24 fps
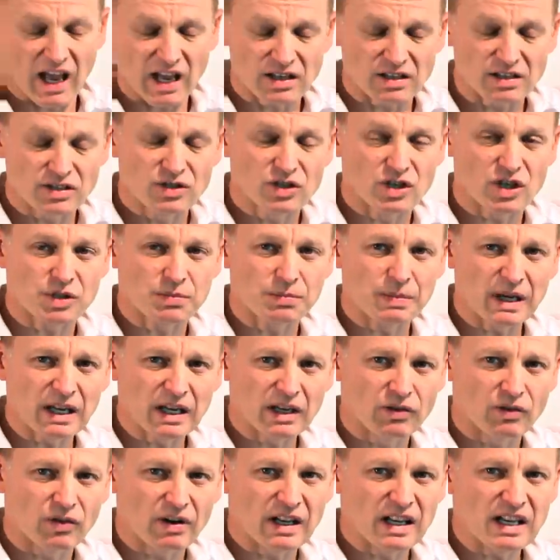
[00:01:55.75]
and just
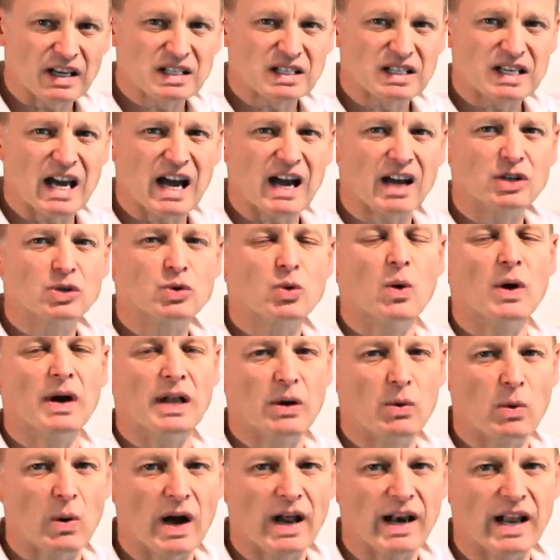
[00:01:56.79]
being released now
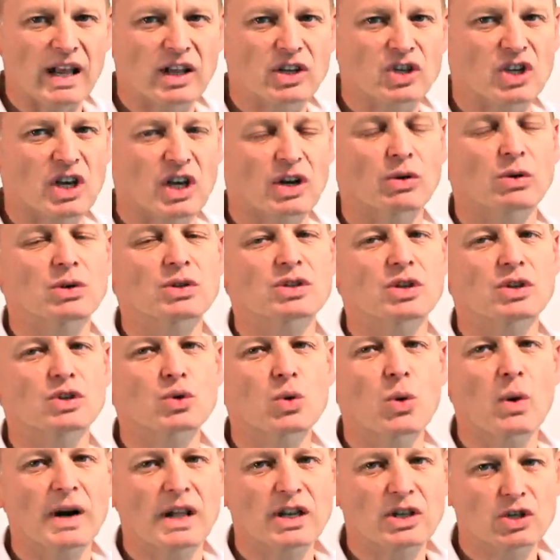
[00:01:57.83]
21 inch and also
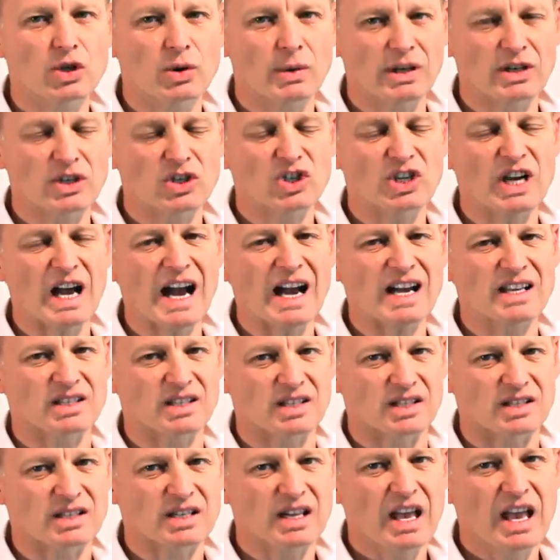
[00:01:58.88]
22 inch
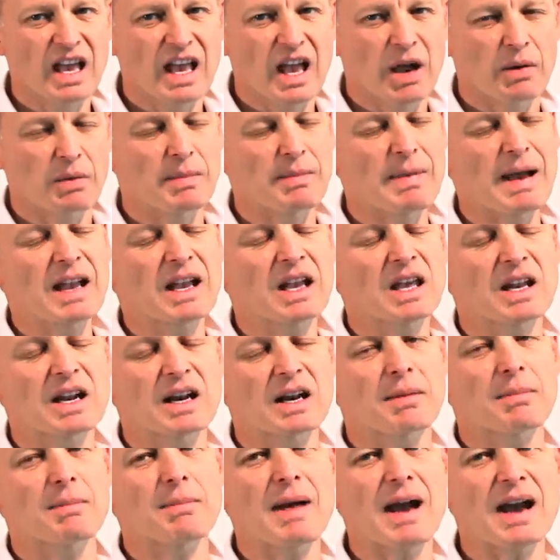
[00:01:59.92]
sizes. We make it
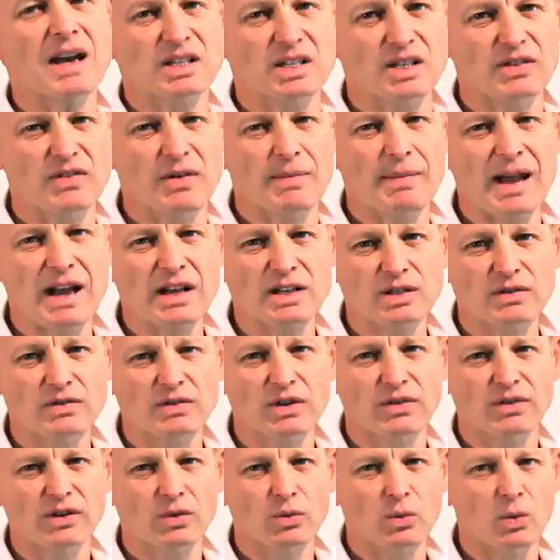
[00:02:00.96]
in a massive amount
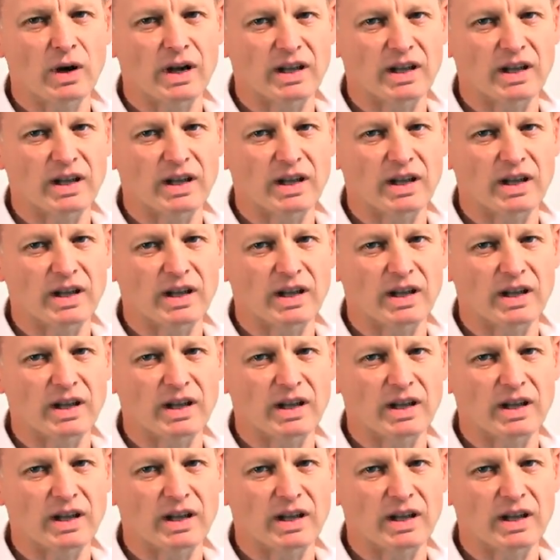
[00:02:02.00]
of different